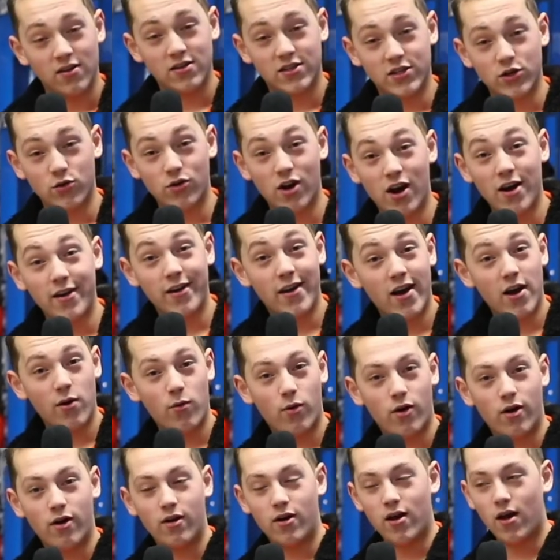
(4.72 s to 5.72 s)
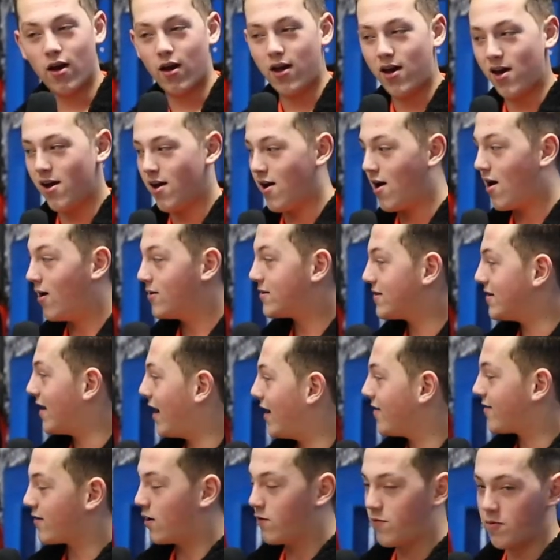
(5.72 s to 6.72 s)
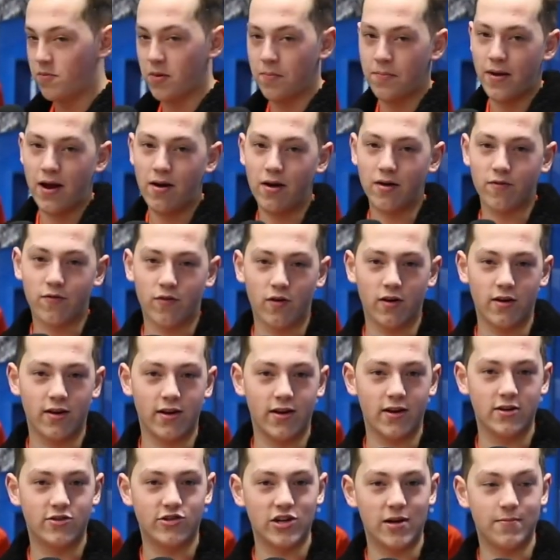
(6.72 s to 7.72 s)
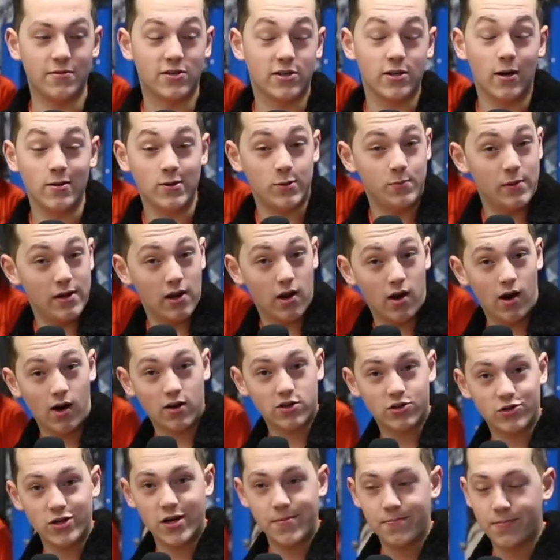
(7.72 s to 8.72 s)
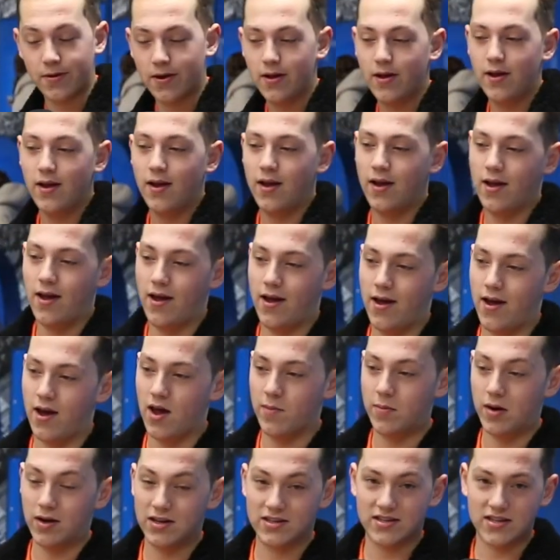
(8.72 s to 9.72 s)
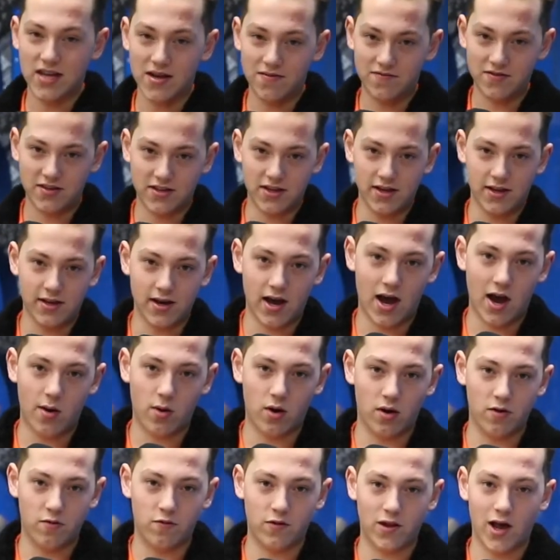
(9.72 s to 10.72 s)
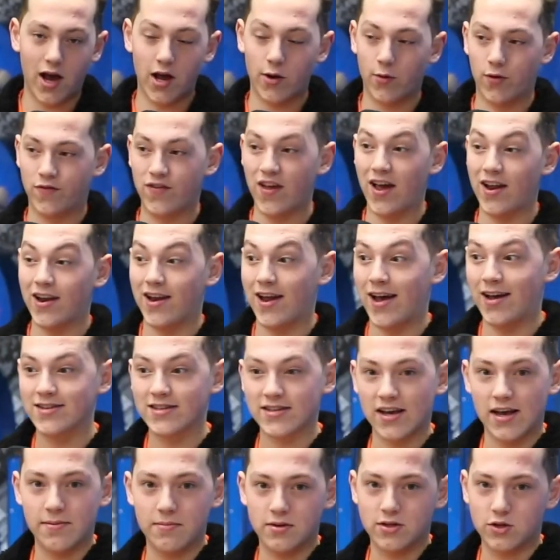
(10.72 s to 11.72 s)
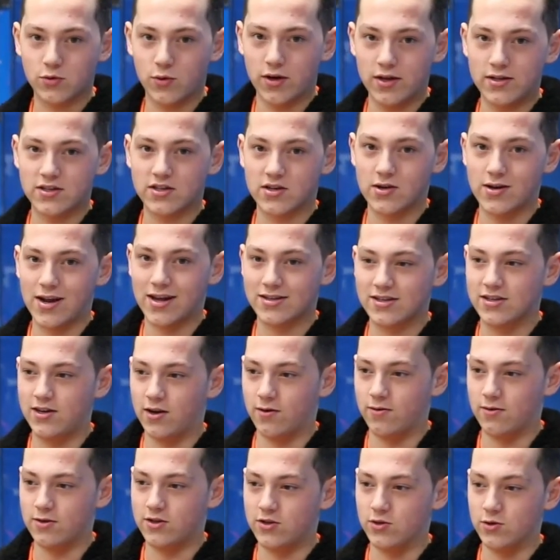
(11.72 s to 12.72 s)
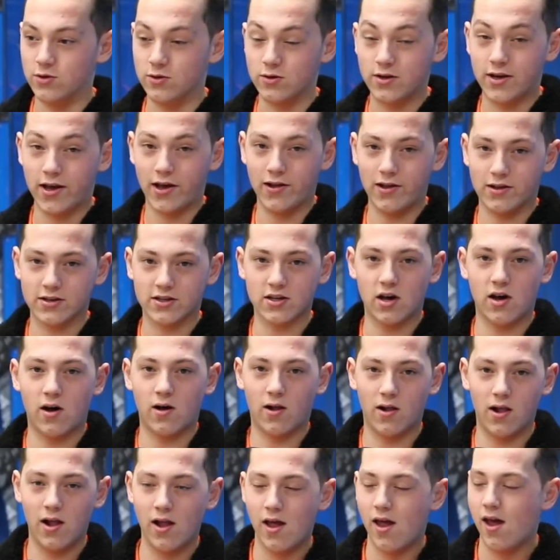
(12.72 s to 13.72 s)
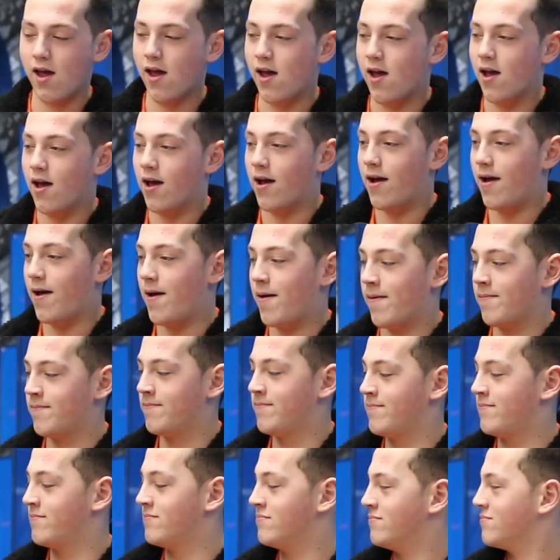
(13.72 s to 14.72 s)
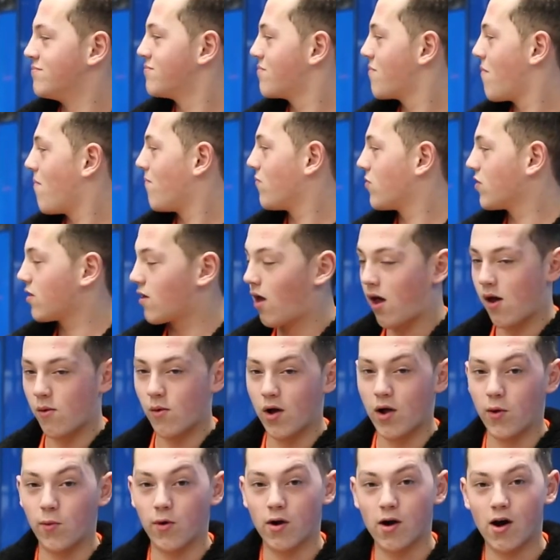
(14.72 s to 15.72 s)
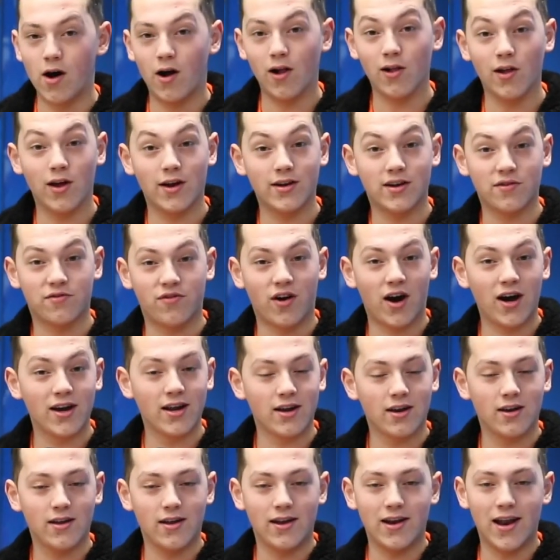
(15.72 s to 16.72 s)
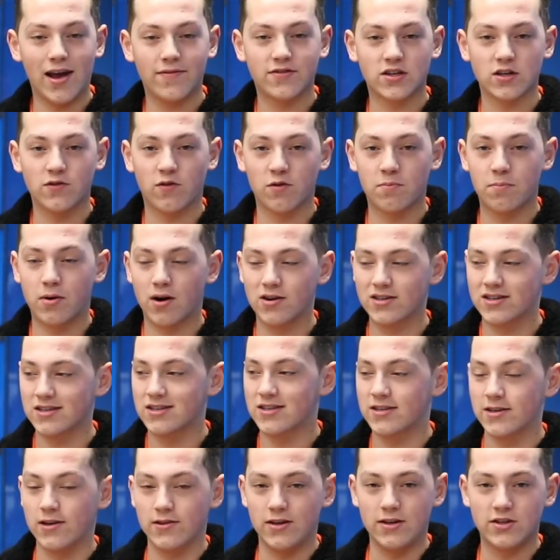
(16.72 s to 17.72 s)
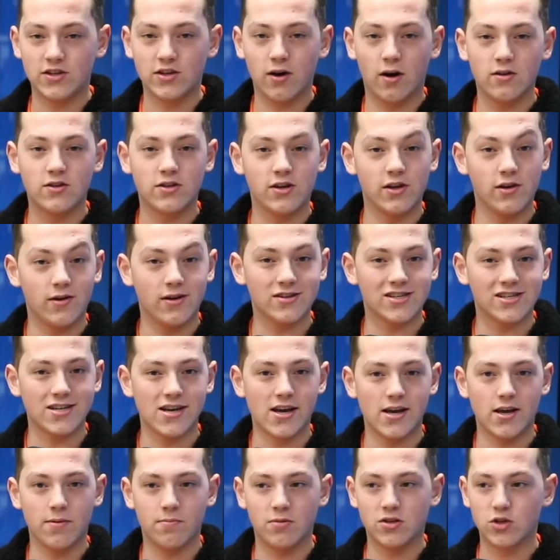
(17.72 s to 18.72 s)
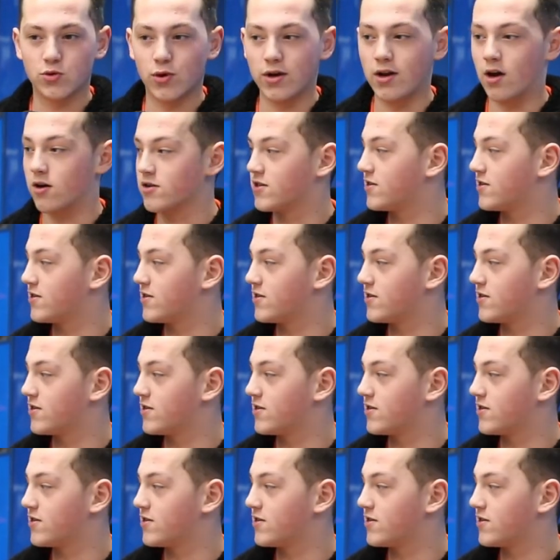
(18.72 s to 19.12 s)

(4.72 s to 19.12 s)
So right now we're out in Eindhoven preparing for the trip. It's going to be a long trip, about a 17-hour flight with Atlanta in between, so that's going to kill us all. Well, we're all dividing the leftover parts that still need to go to the USA between our